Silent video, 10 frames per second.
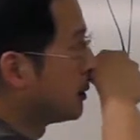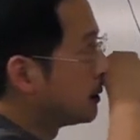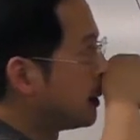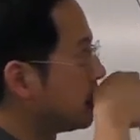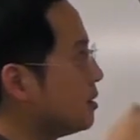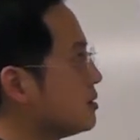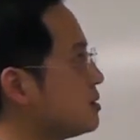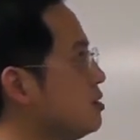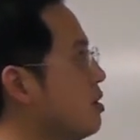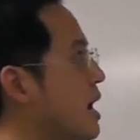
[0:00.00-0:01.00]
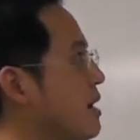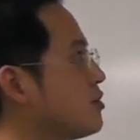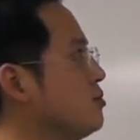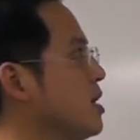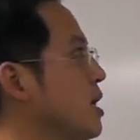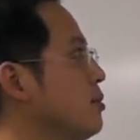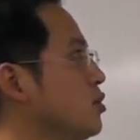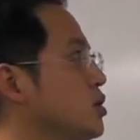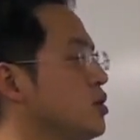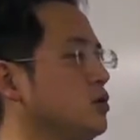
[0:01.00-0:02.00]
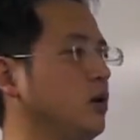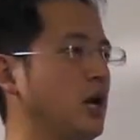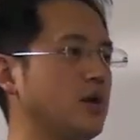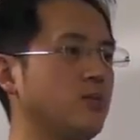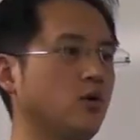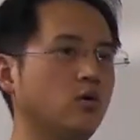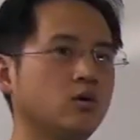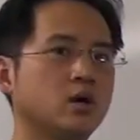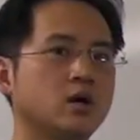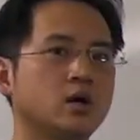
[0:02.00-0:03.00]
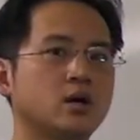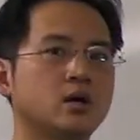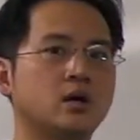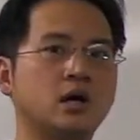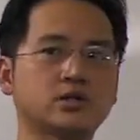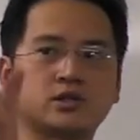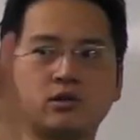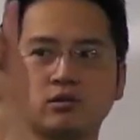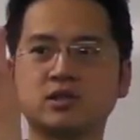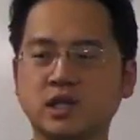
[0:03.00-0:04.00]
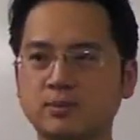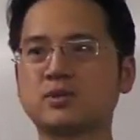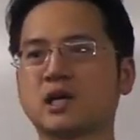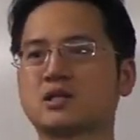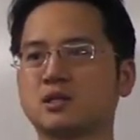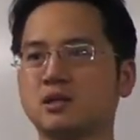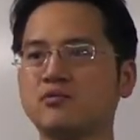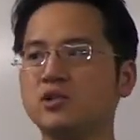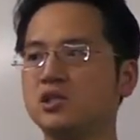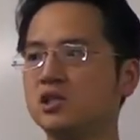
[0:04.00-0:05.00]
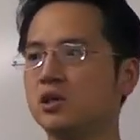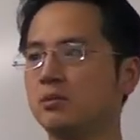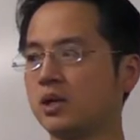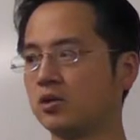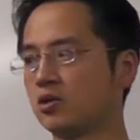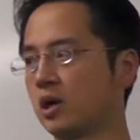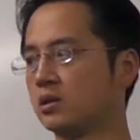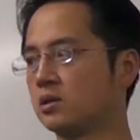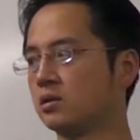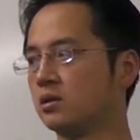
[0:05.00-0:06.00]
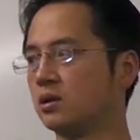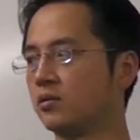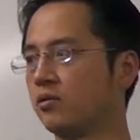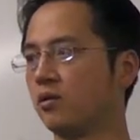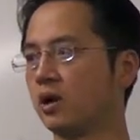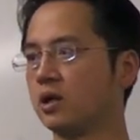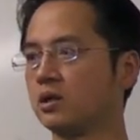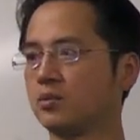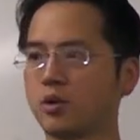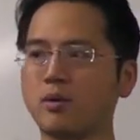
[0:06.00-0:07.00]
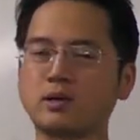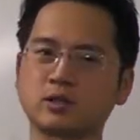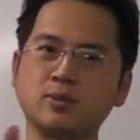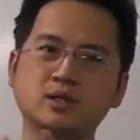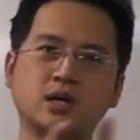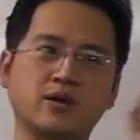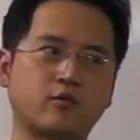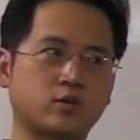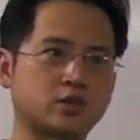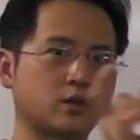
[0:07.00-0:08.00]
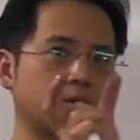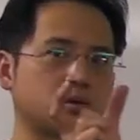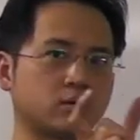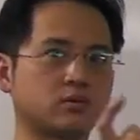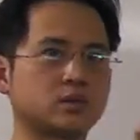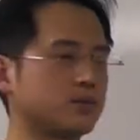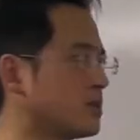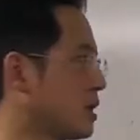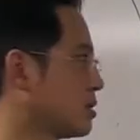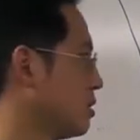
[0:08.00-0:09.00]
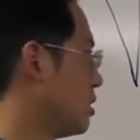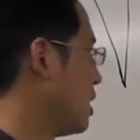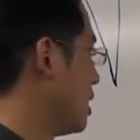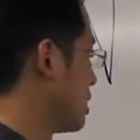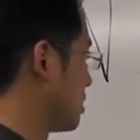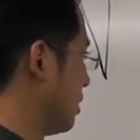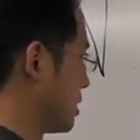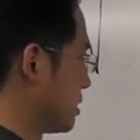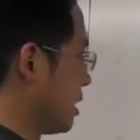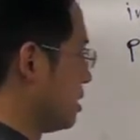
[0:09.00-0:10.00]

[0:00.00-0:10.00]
thing is you have to be able to label a certain subsection of the genome that you're trying to look for, right? The probe has to be designed for a certain subsection. So let's say